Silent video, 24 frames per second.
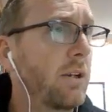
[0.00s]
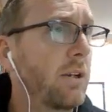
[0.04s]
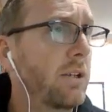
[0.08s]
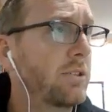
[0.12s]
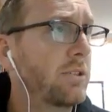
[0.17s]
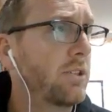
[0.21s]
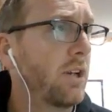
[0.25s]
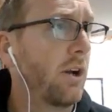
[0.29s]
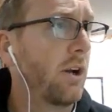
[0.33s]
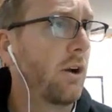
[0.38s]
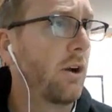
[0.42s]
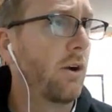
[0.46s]

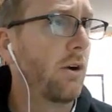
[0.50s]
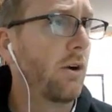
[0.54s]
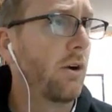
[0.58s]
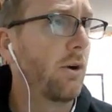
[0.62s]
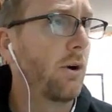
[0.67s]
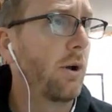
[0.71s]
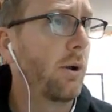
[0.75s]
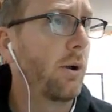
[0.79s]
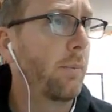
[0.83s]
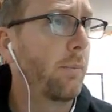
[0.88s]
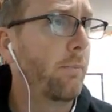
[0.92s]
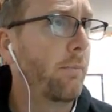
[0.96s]

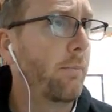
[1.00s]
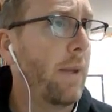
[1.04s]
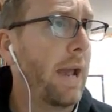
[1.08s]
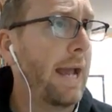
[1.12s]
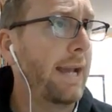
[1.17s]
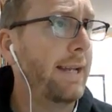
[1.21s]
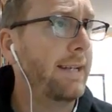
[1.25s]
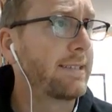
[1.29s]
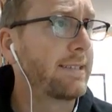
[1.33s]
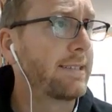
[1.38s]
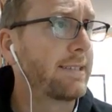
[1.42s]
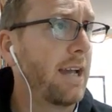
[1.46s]
So
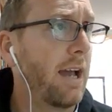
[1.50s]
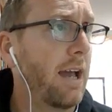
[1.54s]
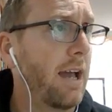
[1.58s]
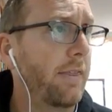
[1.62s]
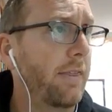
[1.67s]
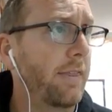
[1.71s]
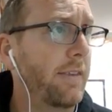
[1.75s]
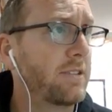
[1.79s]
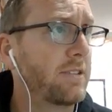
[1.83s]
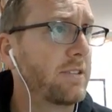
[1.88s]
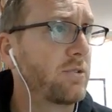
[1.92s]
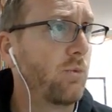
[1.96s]
Paddy's
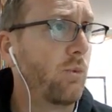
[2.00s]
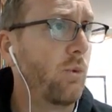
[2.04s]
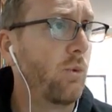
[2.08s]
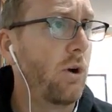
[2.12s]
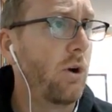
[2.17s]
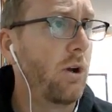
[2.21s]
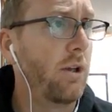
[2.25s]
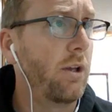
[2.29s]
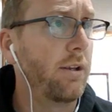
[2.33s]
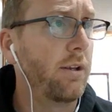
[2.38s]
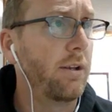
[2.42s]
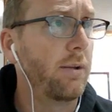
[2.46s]
got this
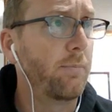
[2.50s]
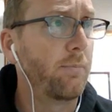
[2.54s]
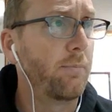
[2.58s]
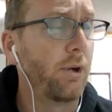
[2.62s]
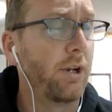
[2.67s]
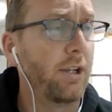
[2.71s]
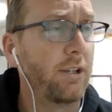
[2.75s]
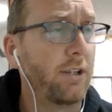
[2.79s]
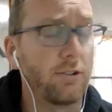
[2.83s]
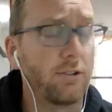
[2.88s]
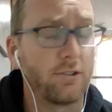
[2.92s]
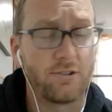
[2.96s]
one
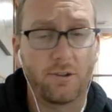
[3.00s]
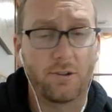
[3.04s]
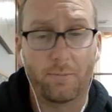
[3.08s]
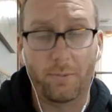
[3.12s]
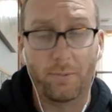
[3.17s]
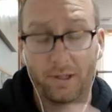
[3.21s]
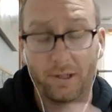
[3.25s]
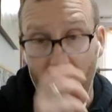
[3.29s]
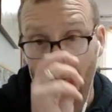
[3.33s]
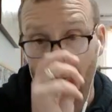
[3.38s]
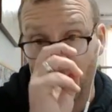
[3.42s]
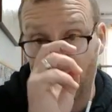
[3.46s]
pretty close to a
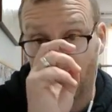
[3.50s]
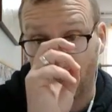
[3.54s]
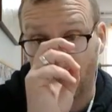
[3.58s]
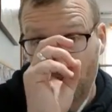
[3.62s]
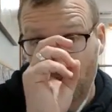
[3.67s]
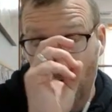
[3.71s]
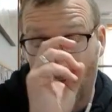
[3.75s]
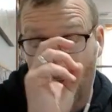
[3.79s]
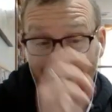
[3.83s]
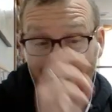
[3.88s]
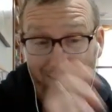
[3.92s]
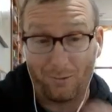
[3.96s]
pick 'em. Now
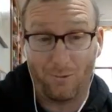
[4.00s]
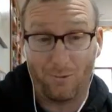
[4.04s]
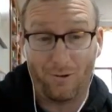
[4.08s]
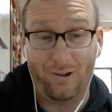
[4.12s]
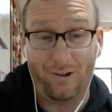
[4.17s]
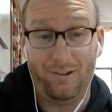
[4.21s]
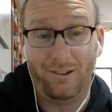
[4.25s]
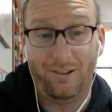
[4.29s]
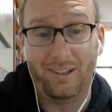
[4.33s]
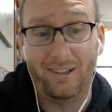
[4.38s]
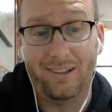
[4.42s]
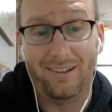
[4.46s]
shot
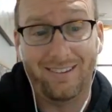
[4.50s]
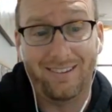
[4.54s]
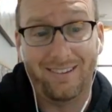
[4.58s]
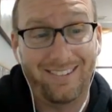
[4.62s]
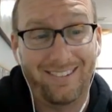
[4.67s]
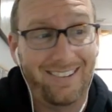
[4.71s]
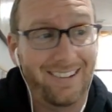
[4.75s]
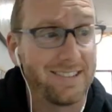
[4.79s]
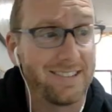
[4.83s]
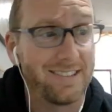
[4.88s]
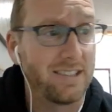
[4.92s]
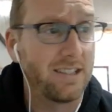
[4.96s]
quality
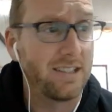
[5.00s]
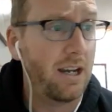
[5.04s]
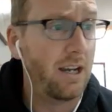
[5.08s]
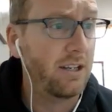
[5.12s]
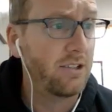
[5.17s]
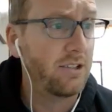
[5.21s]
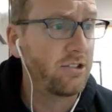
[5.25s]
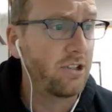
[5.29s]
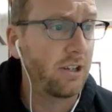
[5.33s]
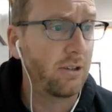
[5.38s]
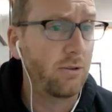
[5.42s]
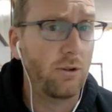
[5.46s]
does
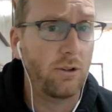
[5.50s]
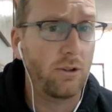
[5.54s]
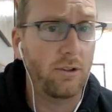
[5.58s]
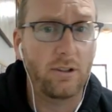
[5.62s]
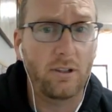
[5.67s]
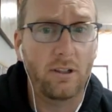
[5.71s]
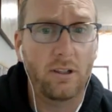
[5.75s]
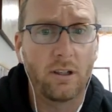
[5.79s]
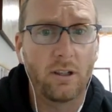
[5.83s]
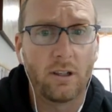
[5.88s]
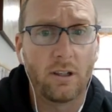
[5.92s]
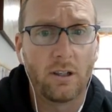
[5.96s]
not. Shot
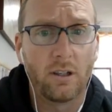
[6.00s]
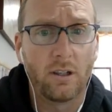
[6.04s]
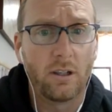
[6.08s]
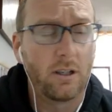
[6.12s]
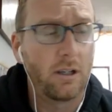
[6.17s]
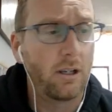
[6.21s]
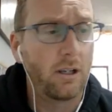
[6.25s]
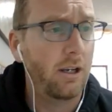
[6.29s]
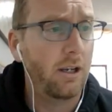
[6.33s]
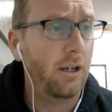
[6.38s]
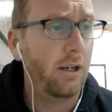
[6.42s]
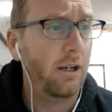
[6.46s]
quality
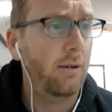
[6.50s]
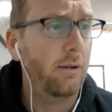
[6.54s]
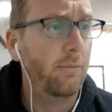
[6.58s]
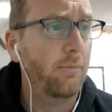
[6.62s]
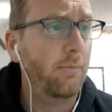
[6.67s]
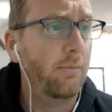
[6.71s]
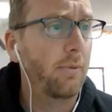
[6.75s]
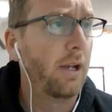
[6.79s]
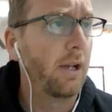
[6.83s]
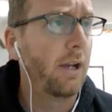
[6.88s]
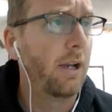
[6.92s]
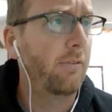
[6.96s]

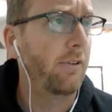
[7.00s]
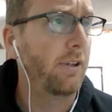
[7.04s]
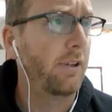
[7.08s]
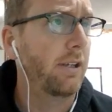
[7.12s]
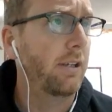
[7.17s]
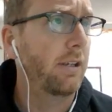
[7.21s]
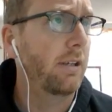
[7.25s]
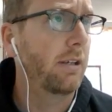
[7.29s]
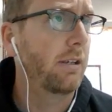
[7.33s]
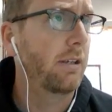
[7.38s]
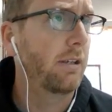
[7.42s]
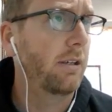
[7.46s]

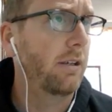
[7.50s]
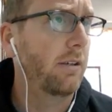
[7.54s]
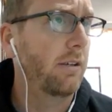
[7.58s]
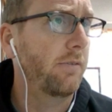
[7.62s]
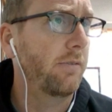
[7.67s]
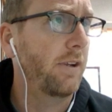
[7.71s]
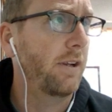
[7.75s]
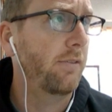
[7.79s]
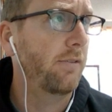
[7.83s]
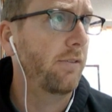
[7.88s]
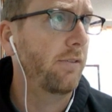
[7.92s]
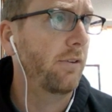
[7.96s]
heavily in
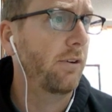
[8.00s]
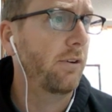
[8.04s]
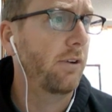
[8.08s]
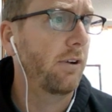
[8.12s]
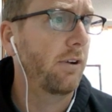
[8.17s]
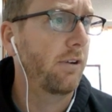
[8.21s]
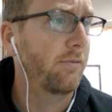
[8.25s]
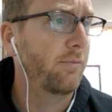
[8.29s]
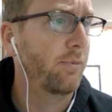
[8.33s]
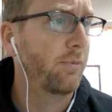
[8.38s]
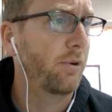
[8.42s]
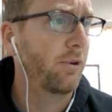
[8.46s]
favor
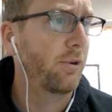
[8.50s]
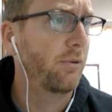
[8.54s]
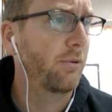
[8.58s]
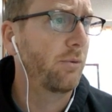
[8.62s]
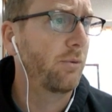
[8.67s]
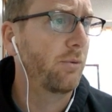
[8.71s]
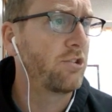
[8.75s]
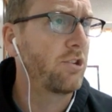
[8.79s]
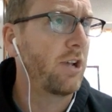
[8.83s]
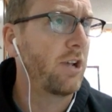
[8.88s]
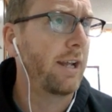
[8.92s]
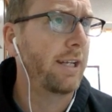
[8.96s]
of Purdue,
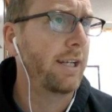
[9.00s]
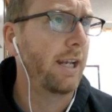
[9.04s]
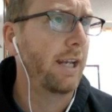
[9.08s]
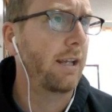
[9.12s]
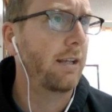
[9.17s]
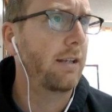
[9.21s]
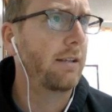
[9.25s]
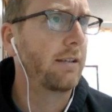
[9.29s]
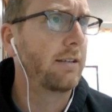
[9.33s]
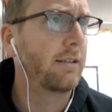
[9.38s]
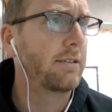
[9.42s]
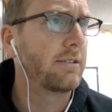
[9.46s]
which I get.